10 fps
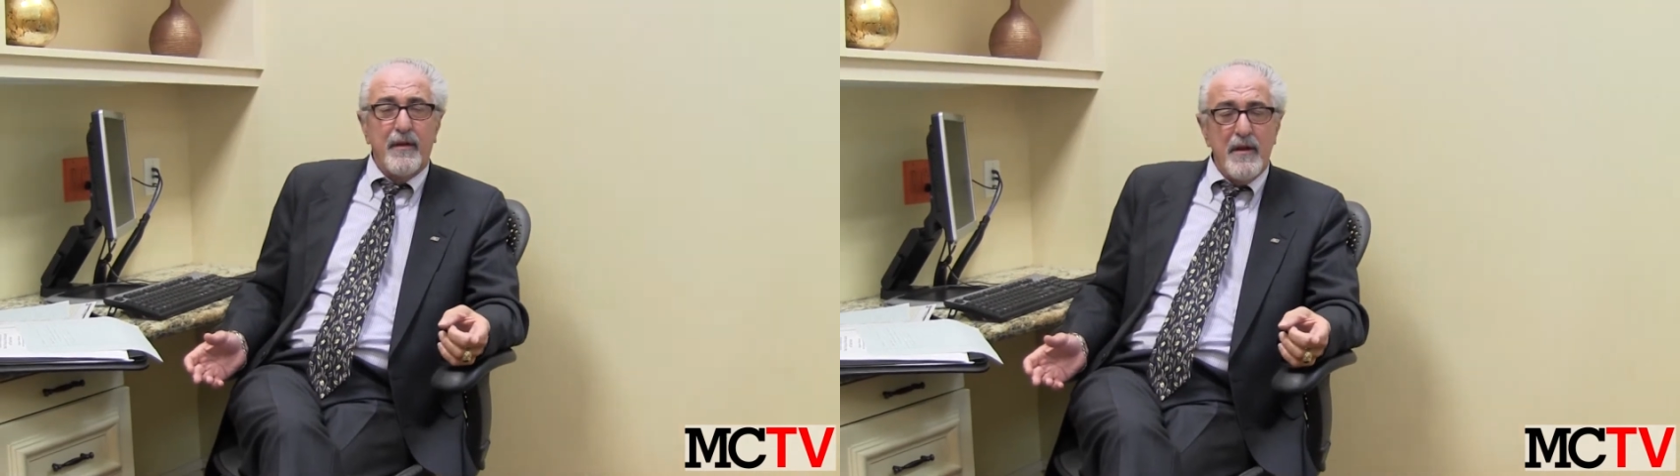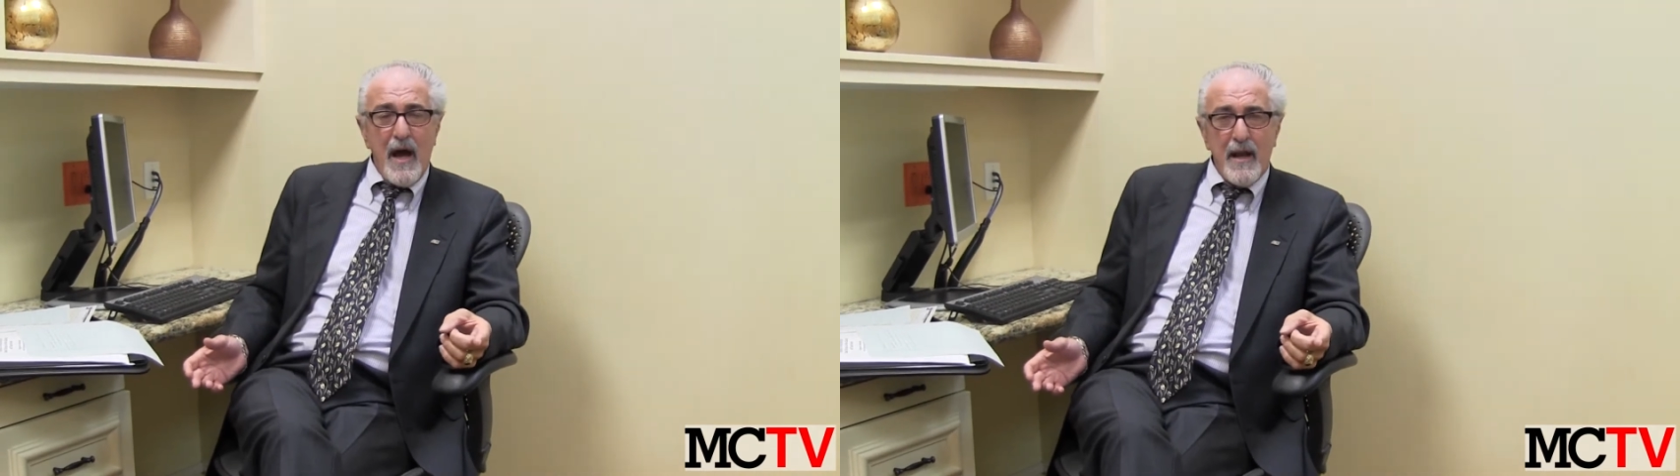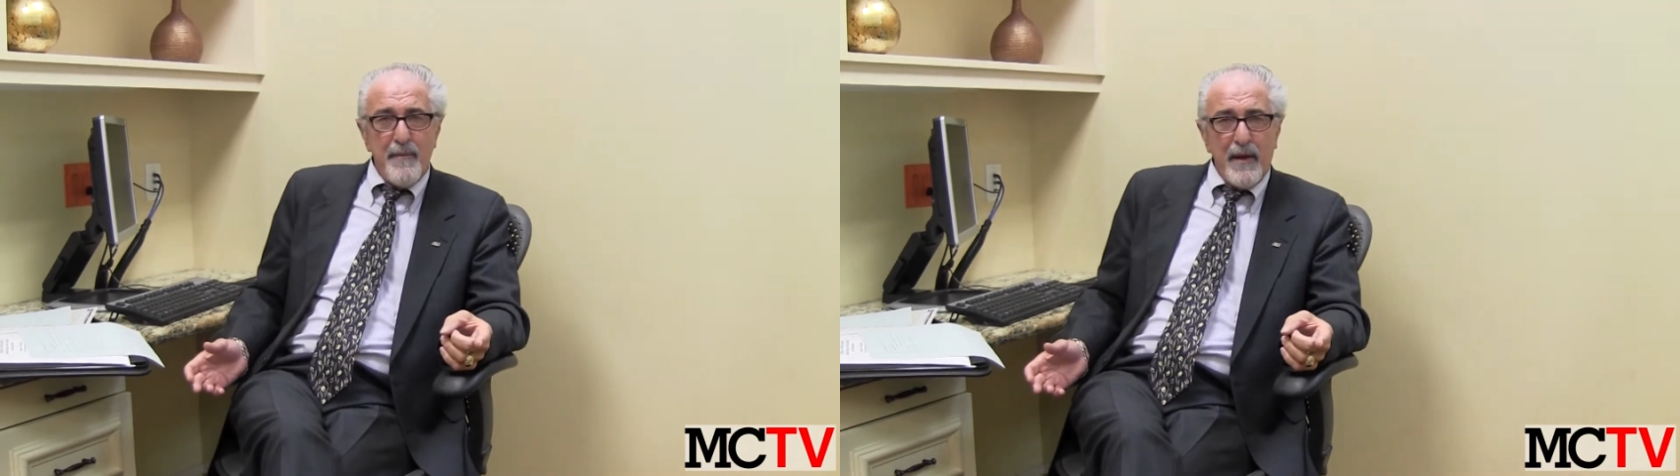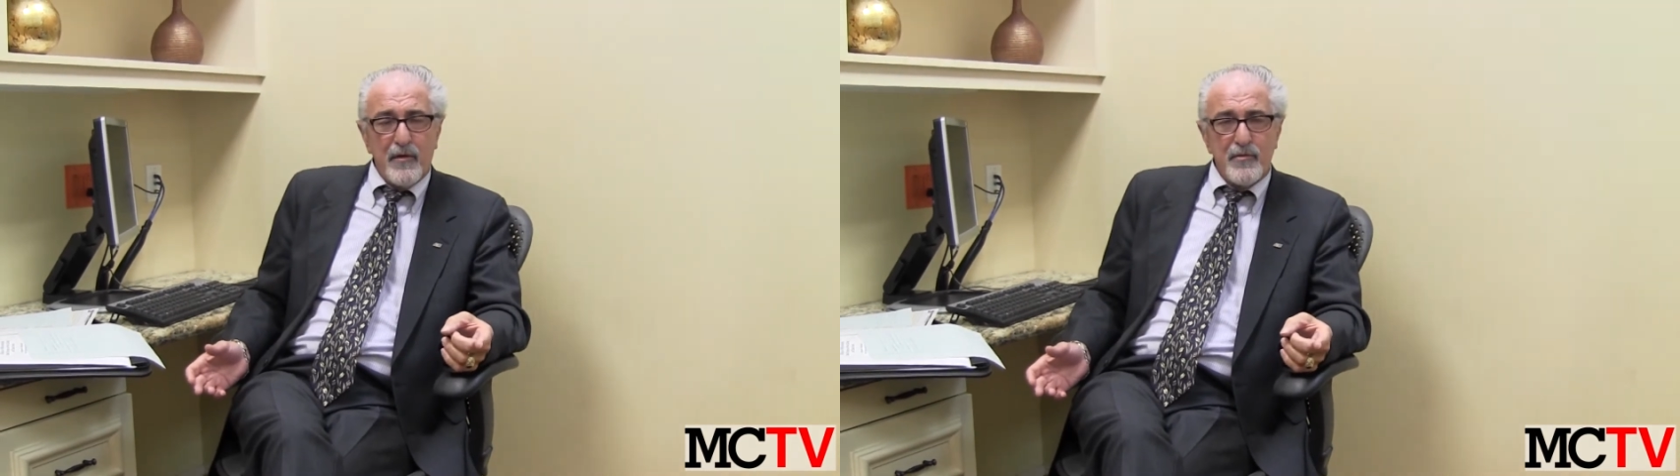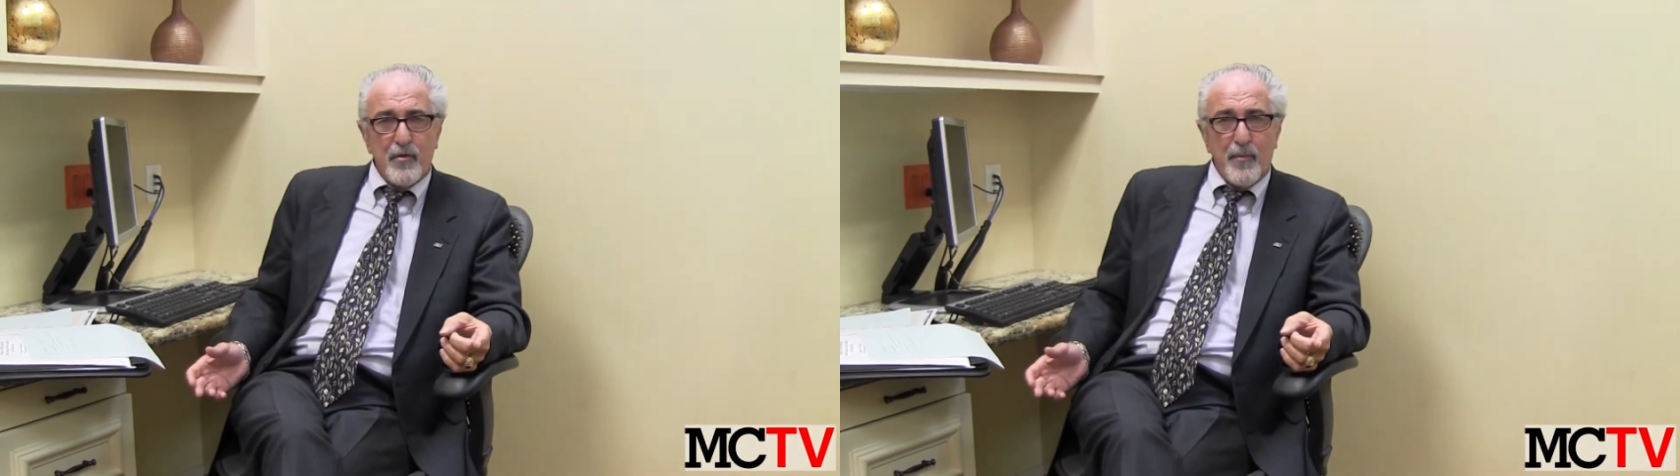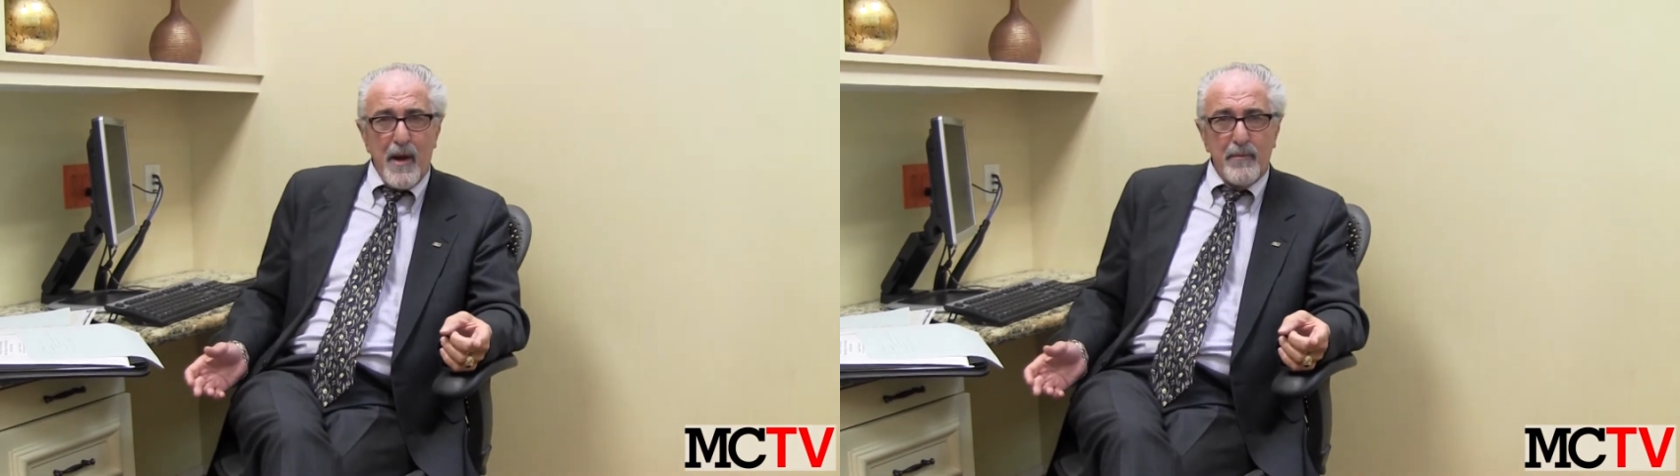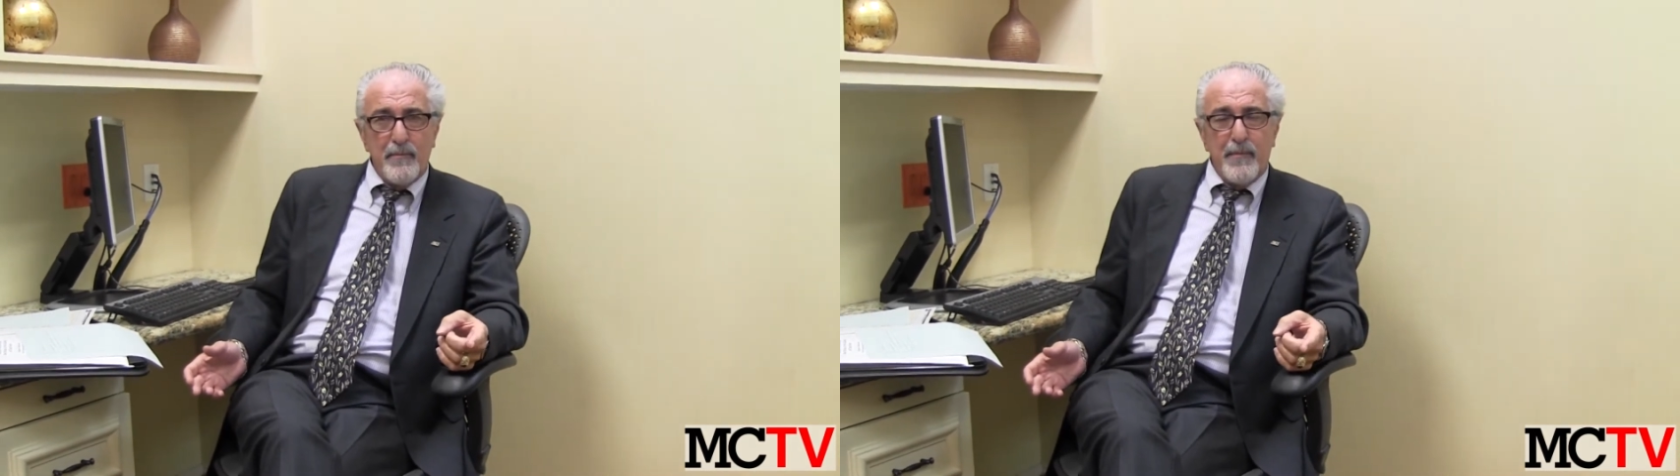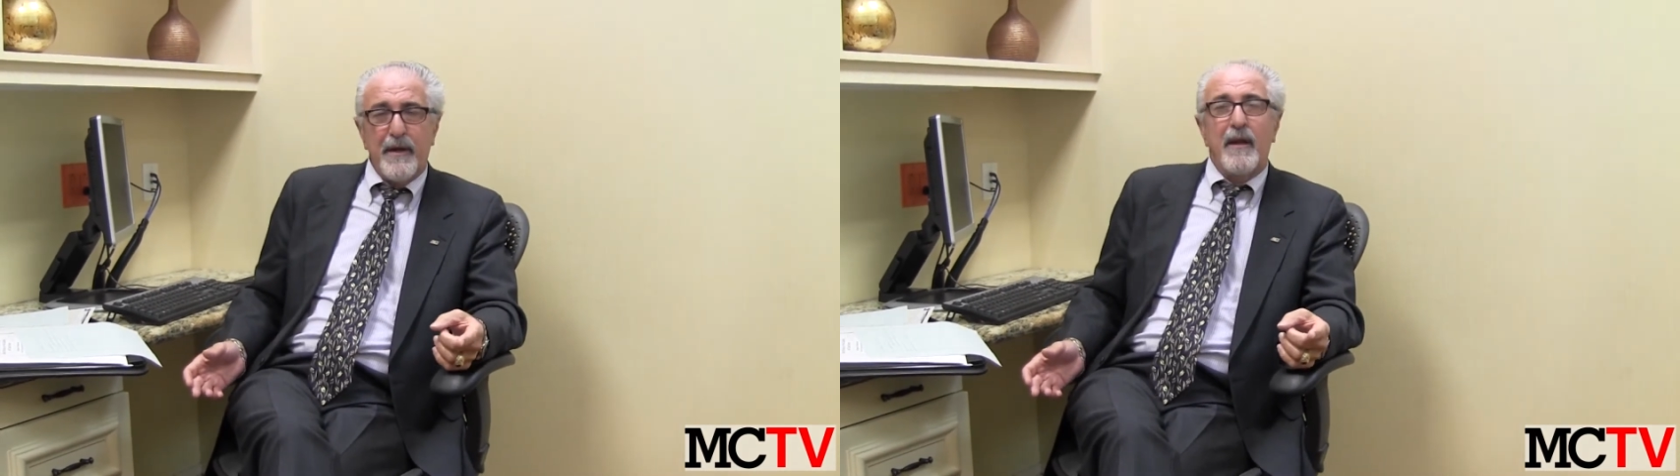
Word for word: not a metallurgical problem but